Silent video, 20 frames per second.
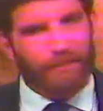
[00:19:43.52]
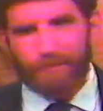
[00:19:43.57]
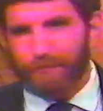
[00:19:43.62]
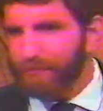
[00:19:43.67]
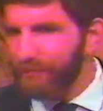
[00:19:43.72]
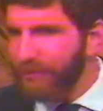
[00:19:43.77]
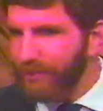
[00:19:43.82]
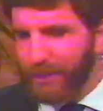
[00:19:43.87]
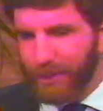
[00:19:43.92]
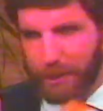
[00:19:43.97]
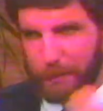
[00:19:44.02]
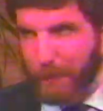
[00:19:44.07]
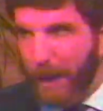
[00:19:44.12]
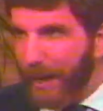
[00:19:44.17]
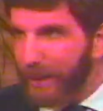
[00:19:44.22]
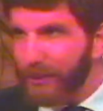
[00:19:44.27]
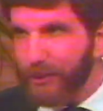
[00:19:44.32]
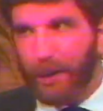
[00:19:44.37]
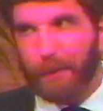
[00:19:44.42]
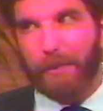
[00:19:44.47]
The
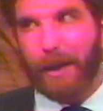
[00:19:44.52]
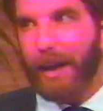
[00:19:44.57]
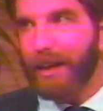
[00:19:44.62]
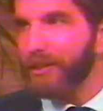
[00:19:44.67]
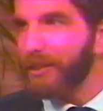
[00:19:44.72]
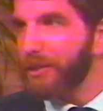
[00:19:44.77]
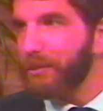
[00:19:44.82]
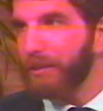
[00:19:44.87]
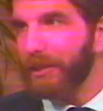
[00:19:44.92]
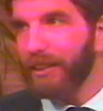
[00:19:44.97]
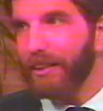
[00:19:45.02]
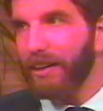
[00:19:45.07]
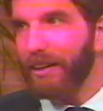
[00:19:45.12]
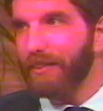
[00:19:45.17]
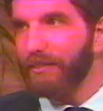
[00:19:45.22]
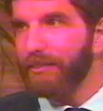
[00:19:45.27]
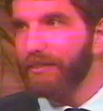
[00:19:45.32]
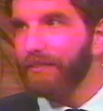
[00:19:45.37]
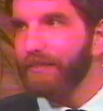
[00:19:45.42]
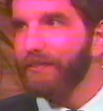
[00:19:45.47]
backdrop has to be
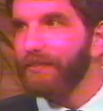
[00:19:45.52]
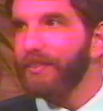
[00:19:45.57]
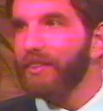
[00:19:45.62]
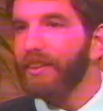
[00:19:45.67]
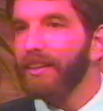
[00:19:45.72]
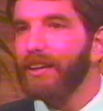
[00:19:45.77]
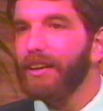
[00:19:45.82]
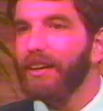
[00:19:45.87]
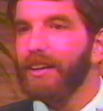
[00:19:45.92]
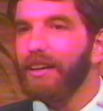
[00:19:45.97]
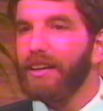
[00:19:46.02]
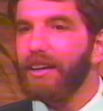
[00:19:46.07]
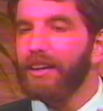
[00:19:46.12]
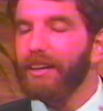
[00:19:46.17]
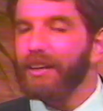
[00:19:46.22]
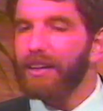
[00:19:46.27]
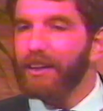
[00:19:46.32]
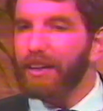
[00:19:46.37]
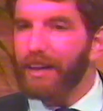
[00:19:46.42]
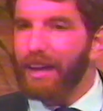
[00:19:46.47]
love.
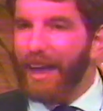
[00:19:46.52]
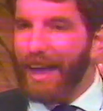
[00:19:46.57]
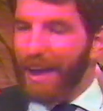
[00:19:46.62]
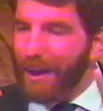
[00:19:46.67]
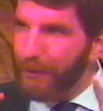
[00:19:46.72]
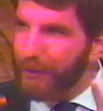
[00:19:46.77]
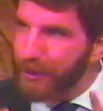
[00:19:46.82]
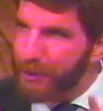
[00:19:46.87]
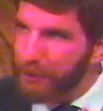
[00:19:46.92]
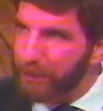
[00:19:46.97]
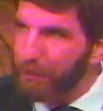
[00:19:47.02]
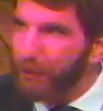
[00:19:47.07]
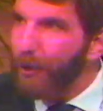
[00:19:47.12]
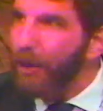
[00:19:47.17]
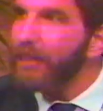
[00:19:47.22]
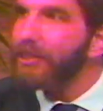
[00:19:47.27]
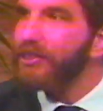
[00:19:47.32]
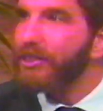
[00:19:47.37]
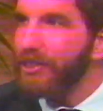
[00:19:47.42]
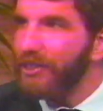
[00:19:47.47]
How it's
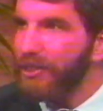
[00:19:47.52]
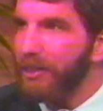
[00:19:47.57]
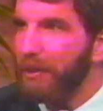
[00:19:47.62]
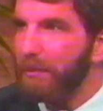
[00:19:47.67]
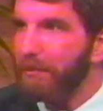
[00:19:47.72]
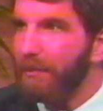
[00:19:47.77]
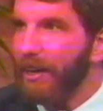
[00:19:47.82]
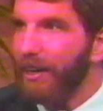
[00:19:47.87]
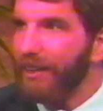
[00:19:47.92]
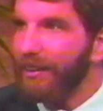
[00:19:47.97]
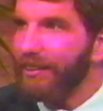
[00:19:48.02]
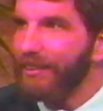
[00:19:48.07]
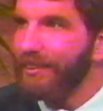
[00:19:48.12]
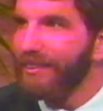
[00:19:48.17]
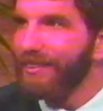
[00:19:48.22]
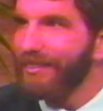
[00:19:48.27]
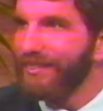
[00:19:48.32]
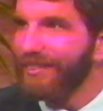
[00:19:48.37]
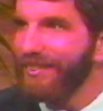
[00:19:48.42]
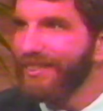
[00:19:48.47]
brought to somebody
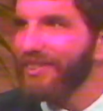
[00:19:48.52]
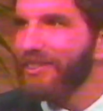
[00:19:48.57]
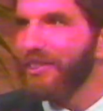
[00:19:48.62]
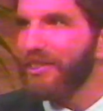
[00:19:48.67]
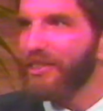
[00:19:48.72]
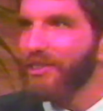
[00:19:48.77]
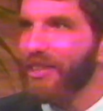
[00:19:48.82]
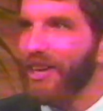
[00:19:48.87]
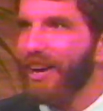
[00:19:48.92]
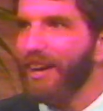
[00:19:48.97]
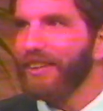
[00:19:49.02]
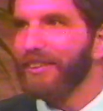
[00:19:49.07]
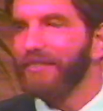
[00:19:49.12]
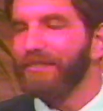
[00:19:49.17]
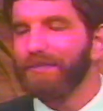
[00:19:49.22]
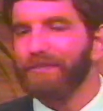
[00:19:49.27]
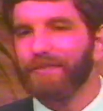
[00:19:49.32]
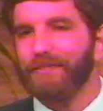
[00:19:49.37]
is the style.